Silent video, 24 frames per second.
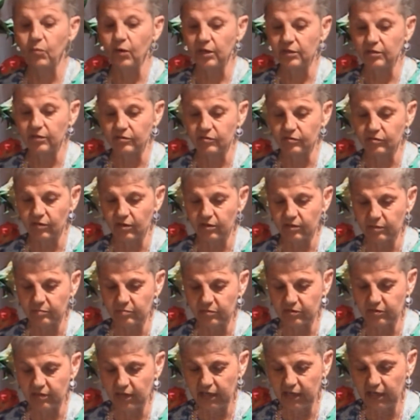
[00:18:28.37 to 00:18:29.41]
what the
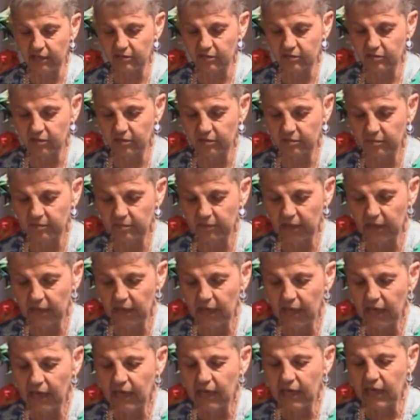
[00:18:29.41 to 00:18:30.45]
circumstance.
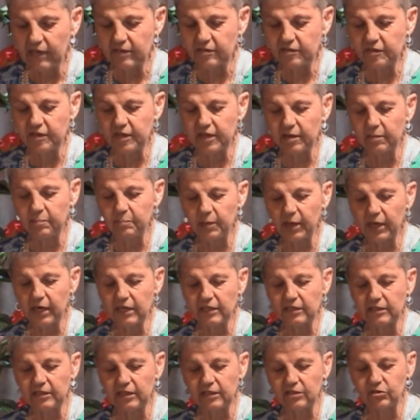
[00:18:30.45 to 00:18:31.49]
It's the
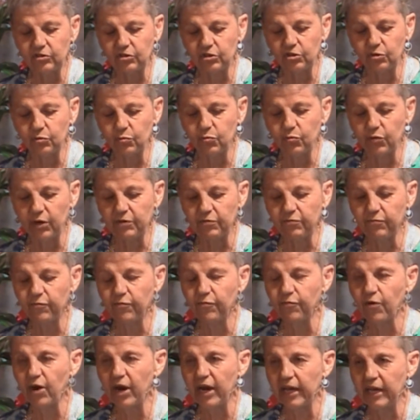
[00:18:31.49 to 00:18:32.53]
ability to
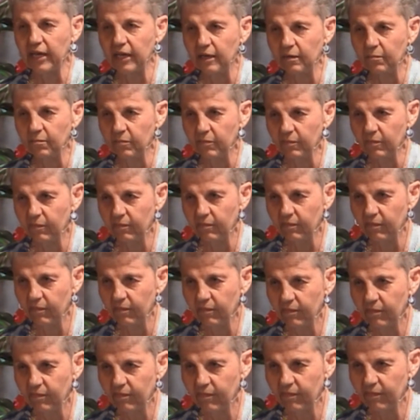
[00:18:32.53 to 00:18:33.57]
reframe.
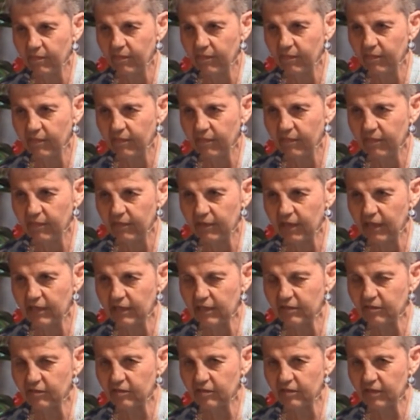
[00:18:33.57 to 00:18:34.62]

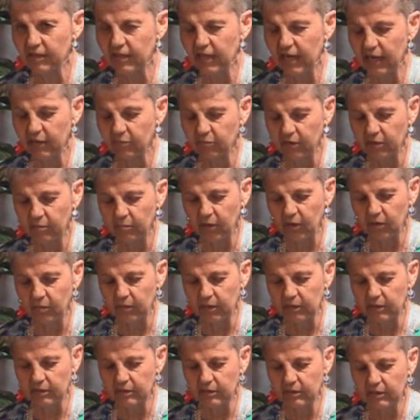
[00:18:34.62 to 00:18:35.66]
Listen to that one a
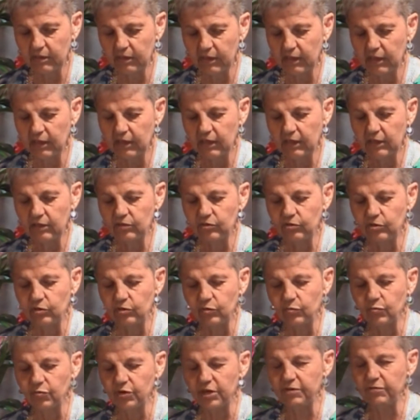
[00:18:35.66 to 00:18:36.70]
moment.
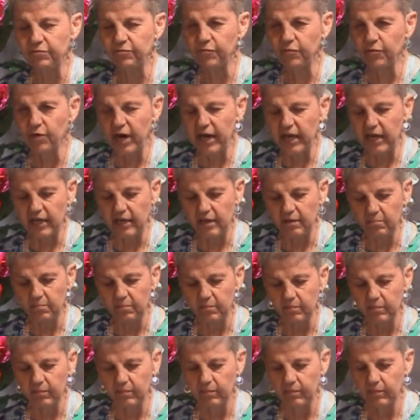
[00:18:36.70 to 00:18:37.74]
To
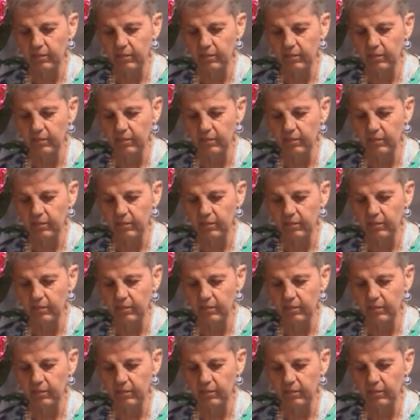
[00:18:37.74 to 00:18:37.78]
reframe